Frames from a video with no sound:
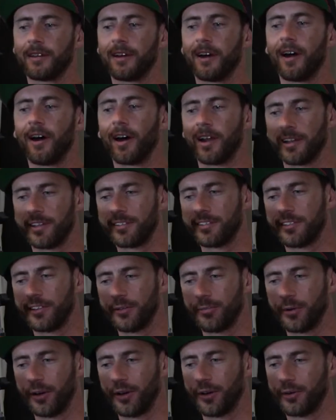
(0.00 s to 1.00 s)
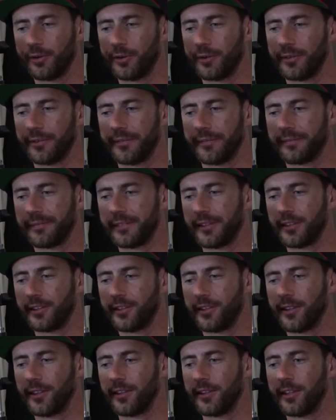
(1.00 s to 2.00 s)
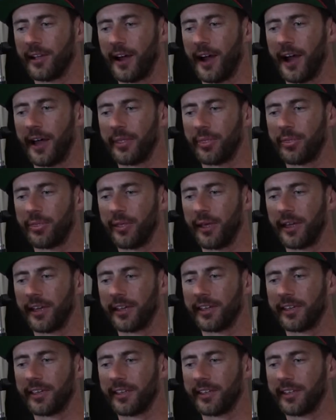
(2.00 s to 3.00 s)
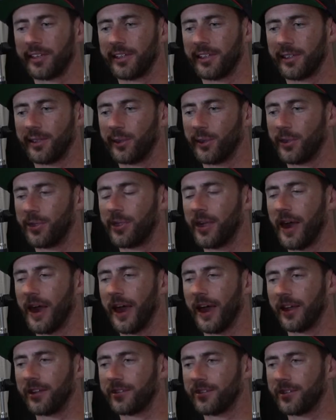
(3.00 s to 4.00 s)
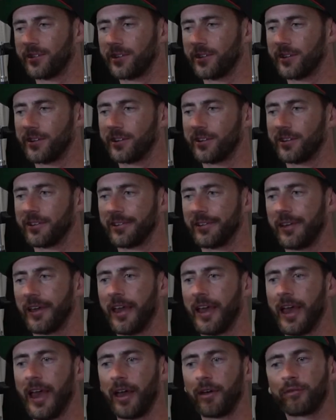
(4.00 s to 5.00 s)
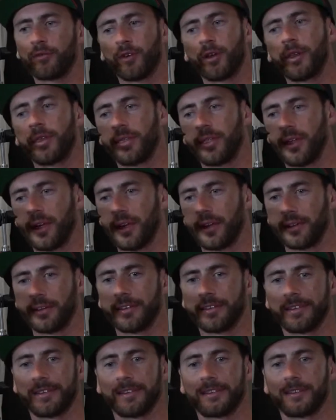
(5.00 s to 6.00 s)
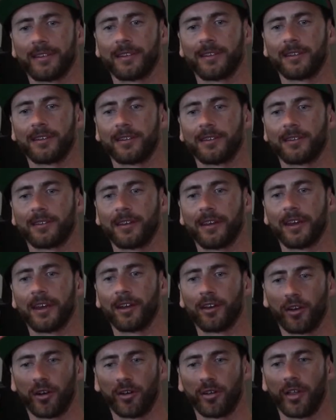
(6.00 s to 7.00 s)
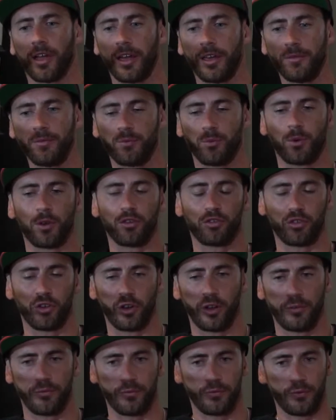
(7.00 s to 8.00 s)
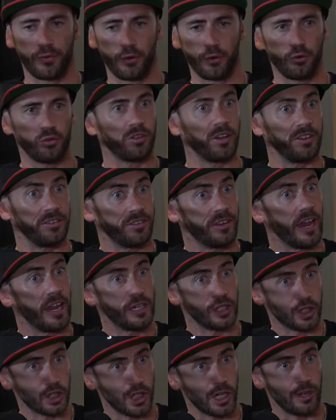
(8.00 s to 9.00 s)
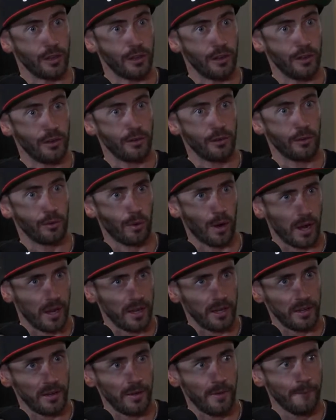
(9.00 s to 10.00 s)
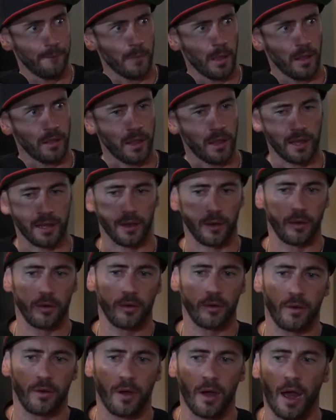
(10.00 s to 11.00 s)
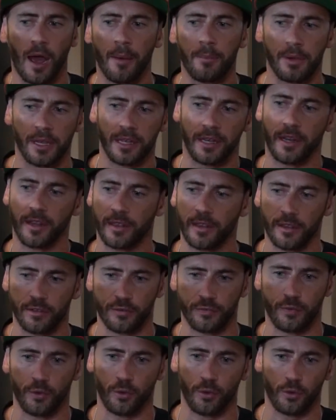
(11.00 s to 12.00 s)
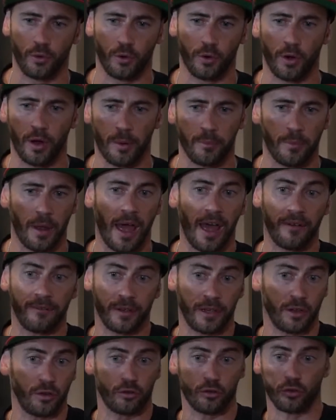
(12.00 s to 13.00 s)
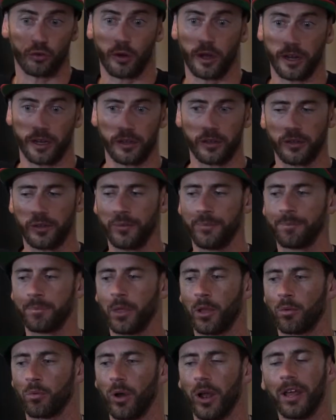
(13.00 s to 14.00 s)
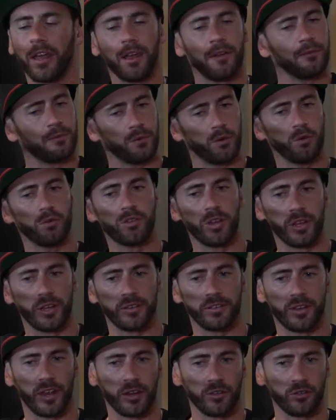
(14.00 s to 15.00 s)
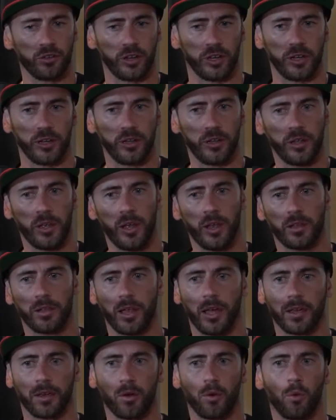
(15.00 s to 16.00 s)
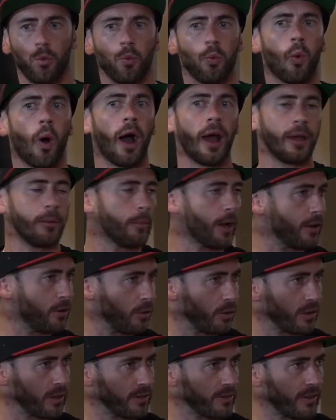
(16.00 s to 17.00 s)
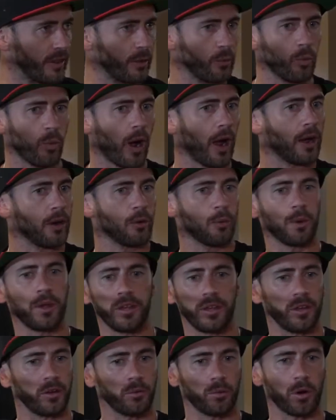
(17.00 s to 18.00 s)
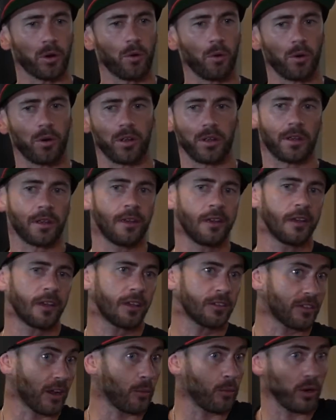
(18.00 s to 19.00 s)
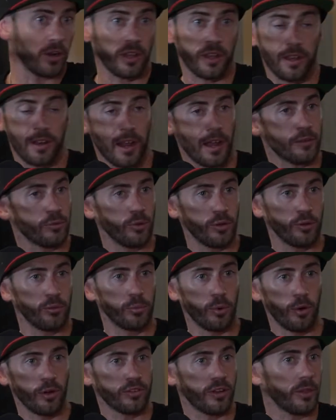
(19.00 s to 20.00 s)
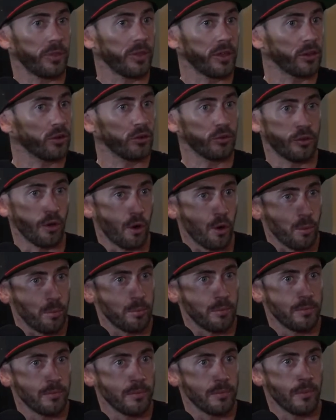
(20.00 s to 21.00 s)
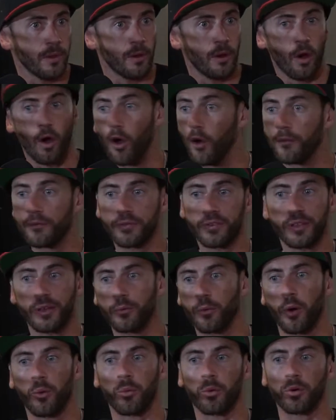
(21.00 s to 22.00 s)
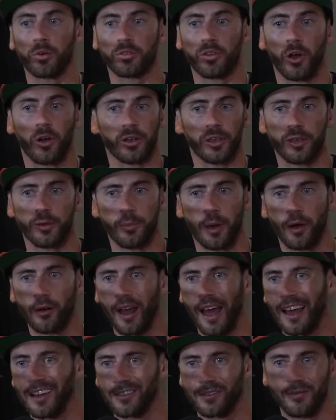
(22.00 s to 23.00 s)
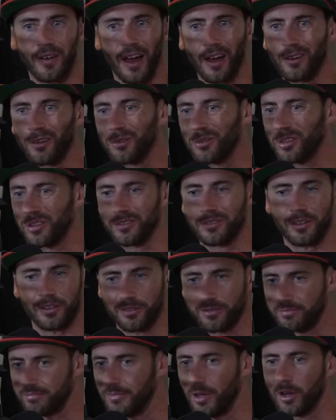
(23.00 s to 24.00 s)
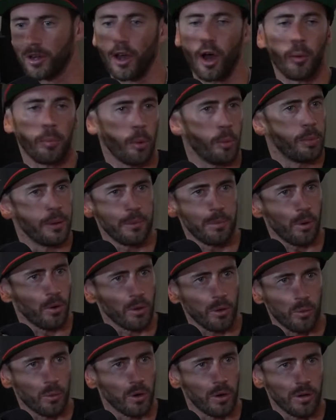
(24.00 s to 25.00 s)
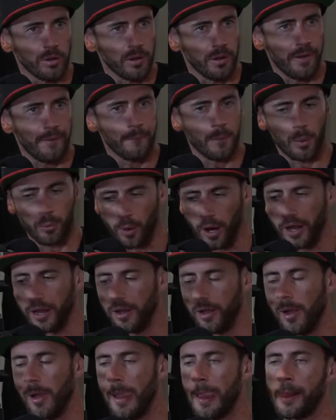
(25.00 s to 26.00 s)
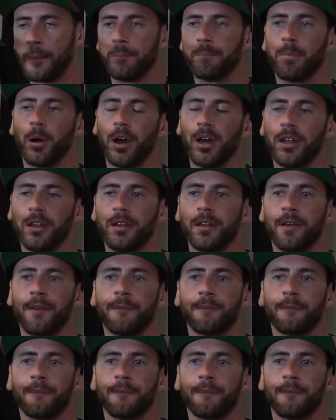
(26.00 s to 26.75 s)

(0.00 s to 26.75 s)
Honestly, bro, I think that everything in our life, we should infuse intention, right? Like I'm eating this food or I'm having a drink, right? Infusing intention. Like, why am I doing this thing? Why are we here recording? Because I want to connect with you boys. I think you're dope. Hopefully what we're talking about adds value to just a couple people in the world, right? But